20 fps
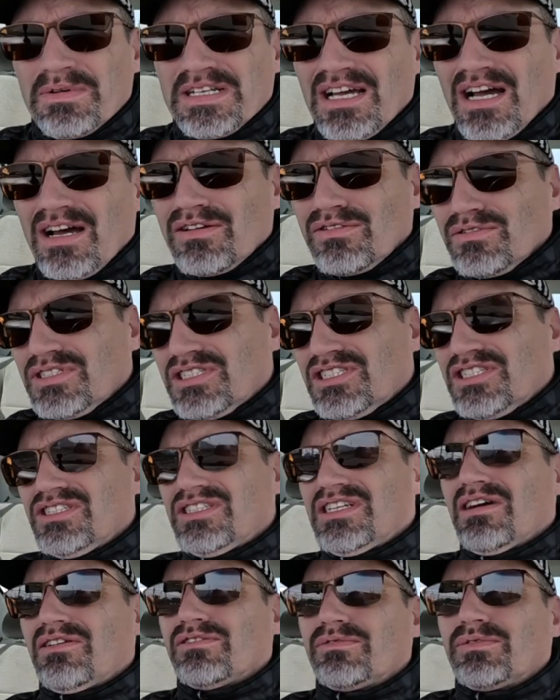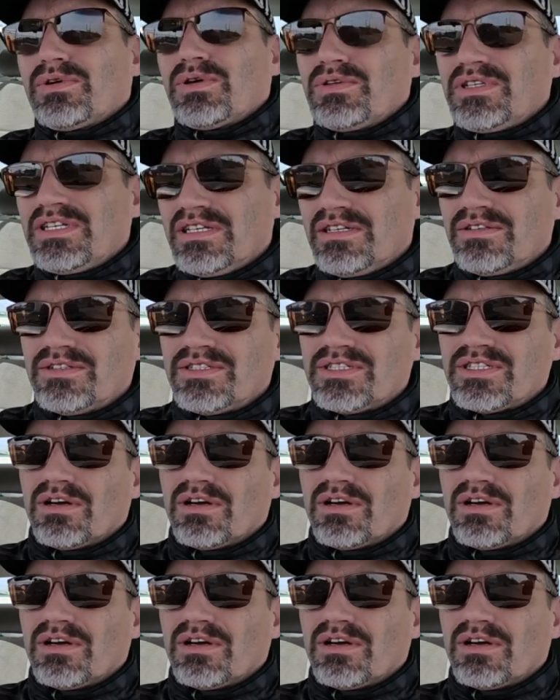McDonald's just down the road here.